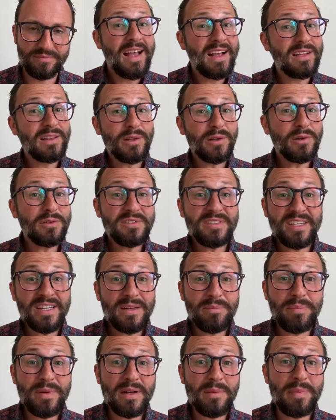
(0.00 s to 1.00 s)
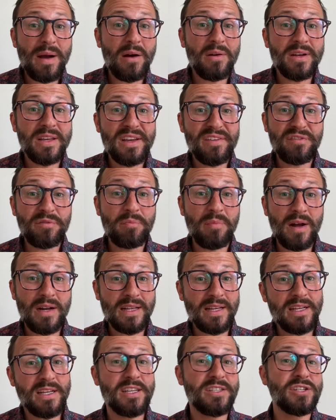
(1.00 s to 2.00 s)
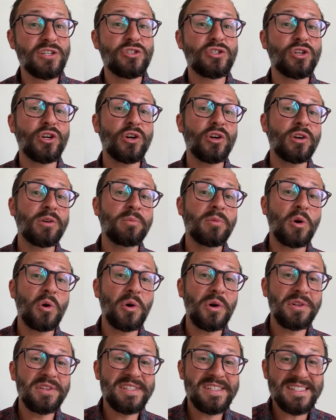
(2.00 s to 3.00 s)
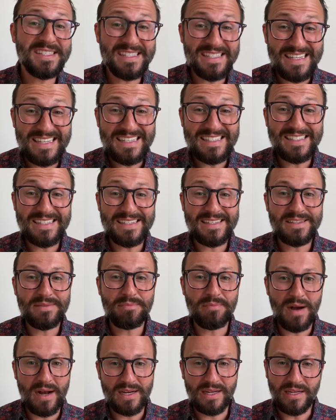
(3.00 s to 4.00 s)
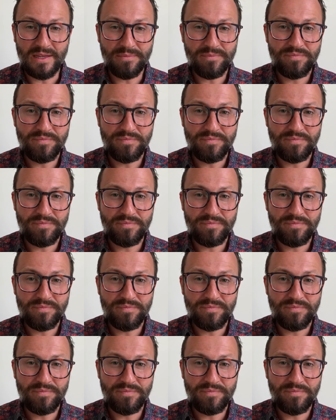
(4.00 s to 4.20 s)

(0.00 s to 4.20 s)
A little tidbit about gift money is a term called seasoned money.